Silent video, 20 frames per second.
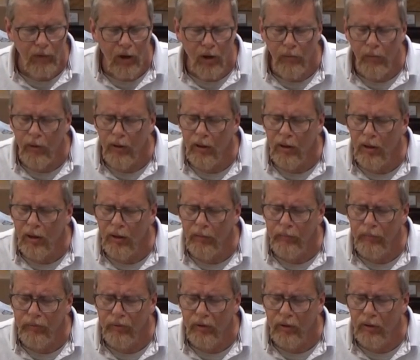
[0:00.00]
now when it
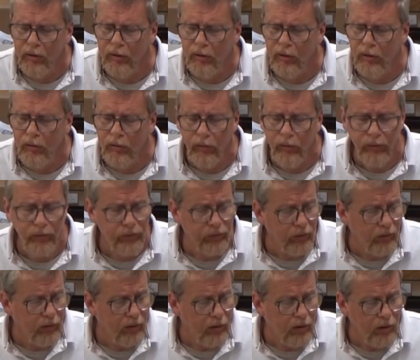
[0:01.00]
comes to close,
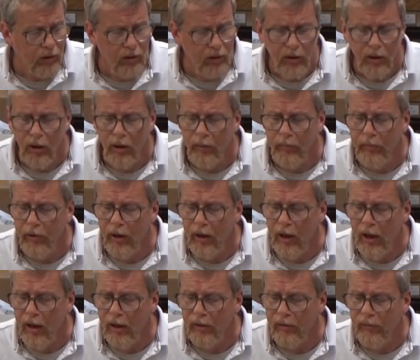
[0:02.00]
I'm going
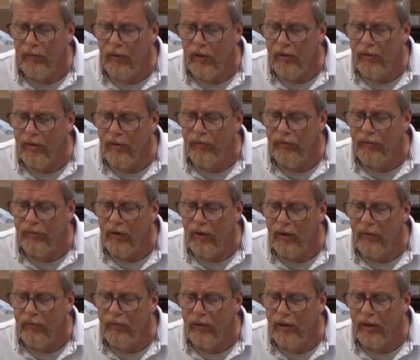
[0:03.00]
to activate the
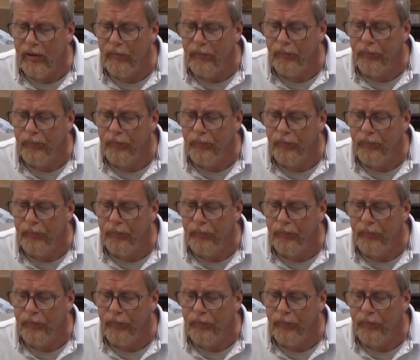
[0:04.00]
safety.